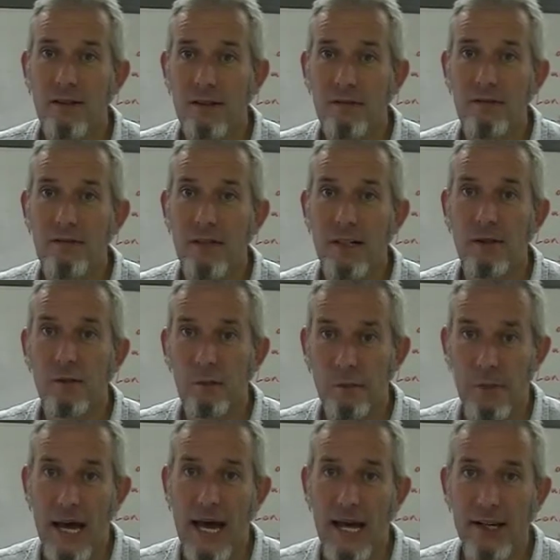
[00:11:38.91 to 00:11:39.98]
to feel
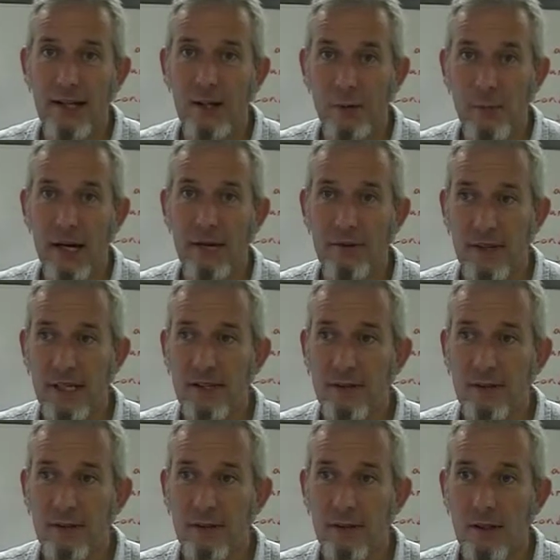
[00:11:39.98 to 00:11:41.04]
bad about this.